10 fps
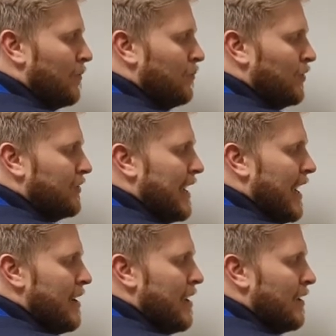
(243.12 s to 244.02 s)
plus
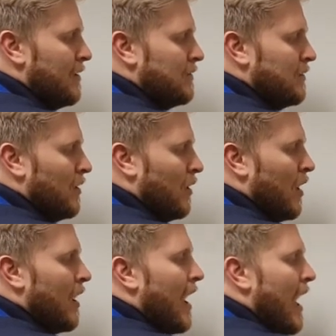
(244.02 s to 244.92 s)
10,
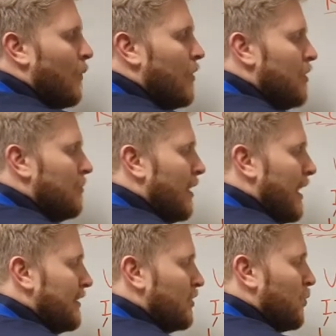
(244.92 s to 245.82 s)
our number
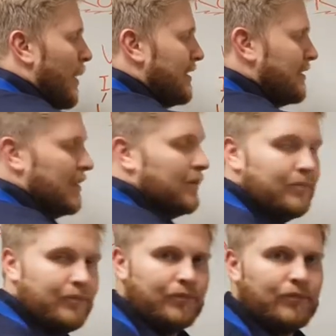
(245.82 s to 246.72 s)
is 20.
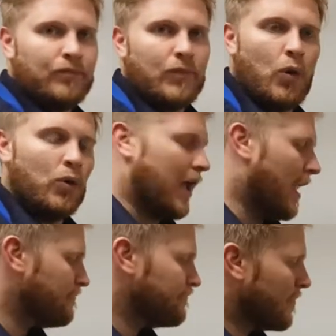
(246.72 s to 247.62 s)

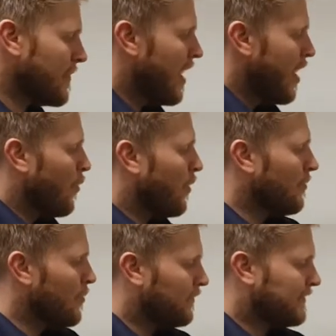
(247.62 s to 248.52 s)
Okay?
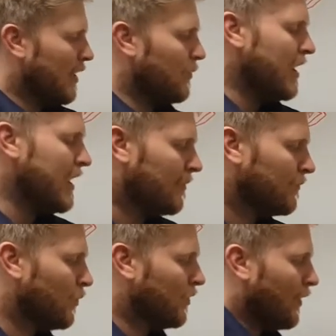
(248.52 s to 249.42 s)
We'll move down here.
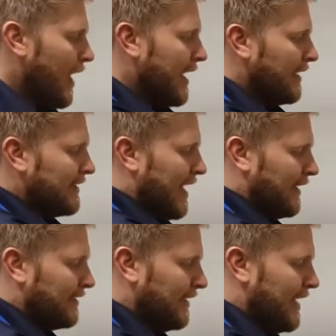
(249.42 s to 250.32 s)
We got
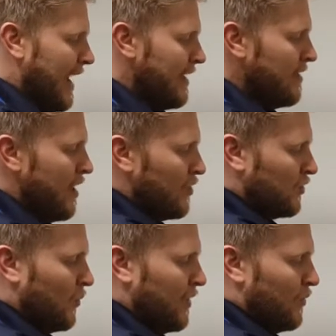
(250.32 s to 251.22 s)
XX again,
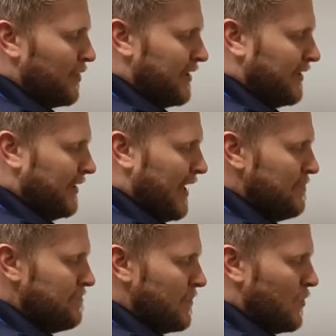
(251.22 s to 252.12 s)
so we know it's the
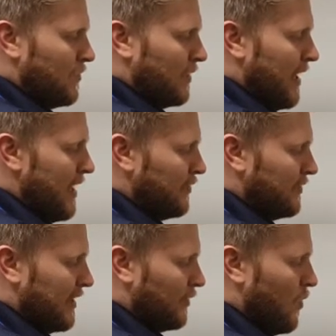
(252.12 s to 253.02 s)
same. Okay, so
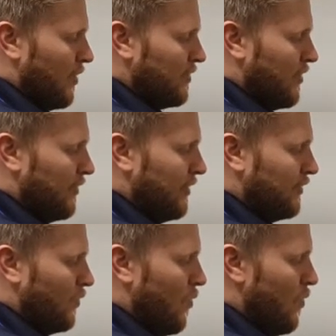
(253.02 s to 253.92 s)
that's working on
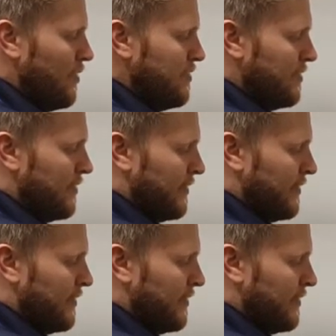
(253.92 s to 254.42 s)
its own.